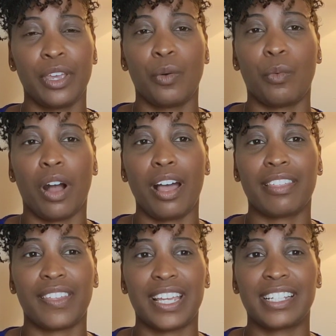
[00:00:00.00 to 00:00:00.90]
What are
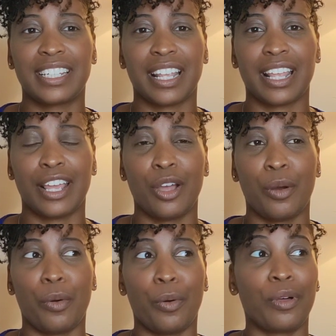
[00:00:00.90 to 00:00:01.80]
things that
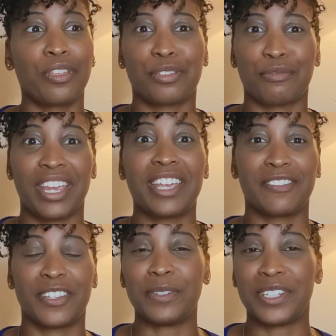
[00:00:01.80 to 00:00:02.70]
all three of
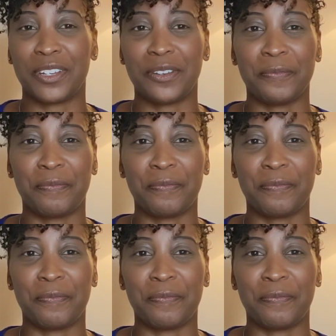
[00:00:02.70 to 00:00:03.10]
them do?